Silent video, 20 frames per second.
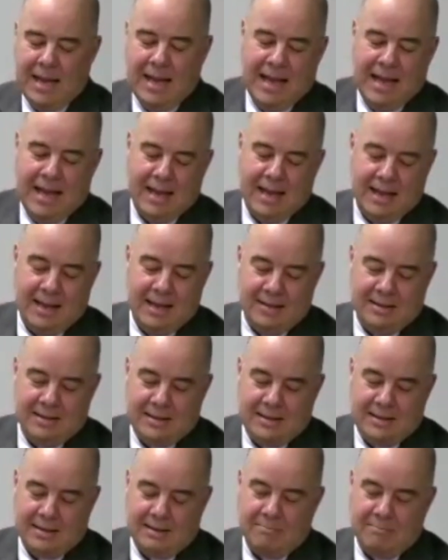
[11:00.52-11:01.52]

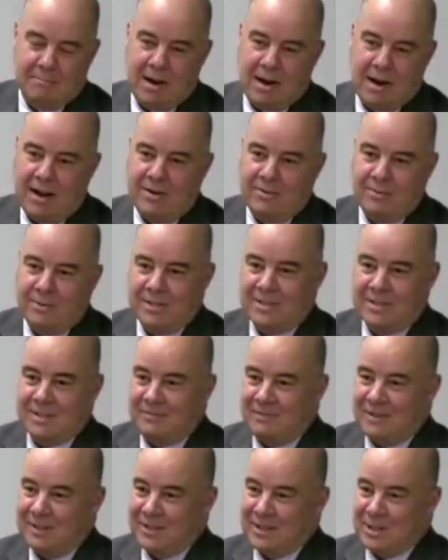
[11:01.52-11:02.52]
And mine was the
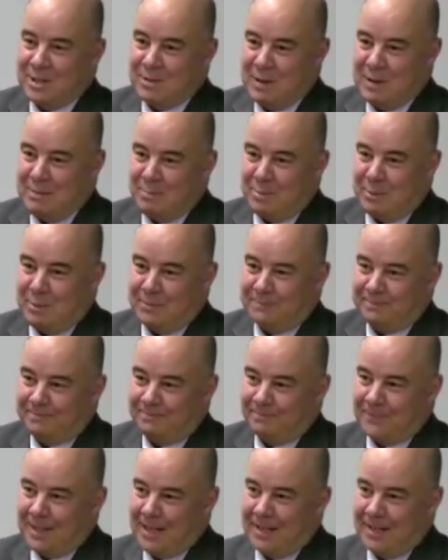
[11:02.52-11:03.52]
Village People.
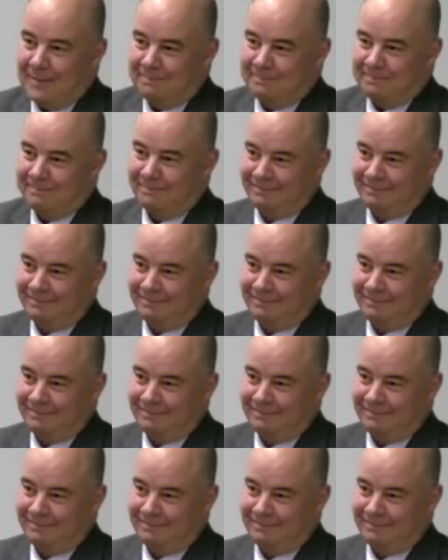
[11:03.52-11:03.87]
Okay.